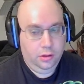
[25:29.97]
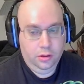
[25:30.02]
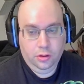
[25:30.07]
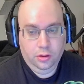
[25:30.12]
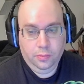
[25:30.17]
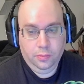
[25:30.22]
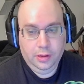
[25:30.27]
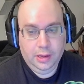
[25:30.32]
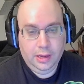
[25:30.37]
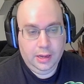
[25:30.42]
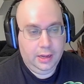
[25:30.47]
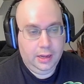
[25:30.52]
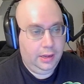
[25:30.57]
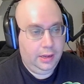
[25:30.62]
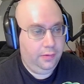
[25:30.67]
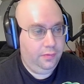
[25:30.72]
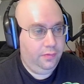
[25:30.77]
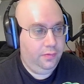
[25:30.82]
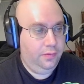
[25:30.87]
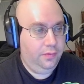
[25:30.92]
We
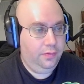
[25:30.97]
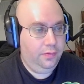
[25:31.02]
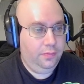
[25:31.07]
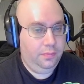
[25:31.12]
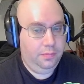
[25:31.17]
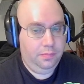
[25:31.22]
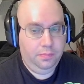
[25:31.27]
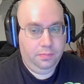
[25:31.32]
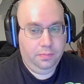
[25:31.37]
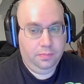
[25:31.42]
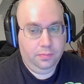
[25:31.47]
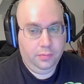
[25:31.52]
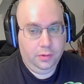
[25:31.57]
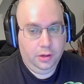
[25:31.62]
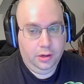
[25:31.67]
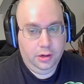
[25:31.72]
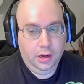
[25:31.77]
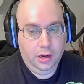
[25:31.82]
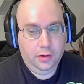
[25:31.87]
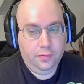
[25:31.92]
have
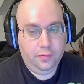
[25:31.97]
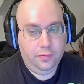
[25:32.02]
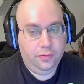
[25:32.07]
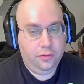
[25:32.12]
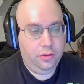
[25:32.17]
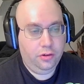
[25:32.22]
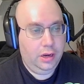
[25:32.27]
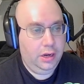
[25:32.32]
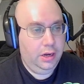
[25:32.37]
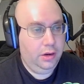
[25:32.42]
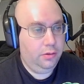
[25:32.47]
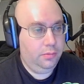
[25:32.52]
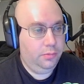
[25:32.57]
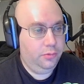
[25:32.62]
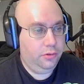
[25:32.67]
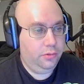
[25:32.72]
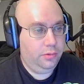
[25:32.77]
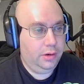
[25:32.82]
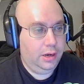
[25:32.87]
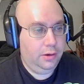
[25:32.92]
enough training rooms
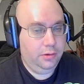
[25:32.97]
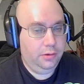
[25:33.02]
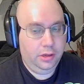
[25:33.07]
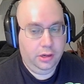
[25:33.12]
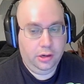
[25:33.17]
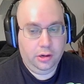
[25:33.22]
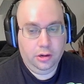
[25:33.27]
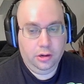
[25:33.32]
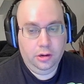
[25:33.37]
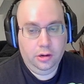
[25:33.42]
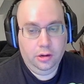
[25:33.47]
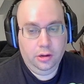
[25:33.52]
around here,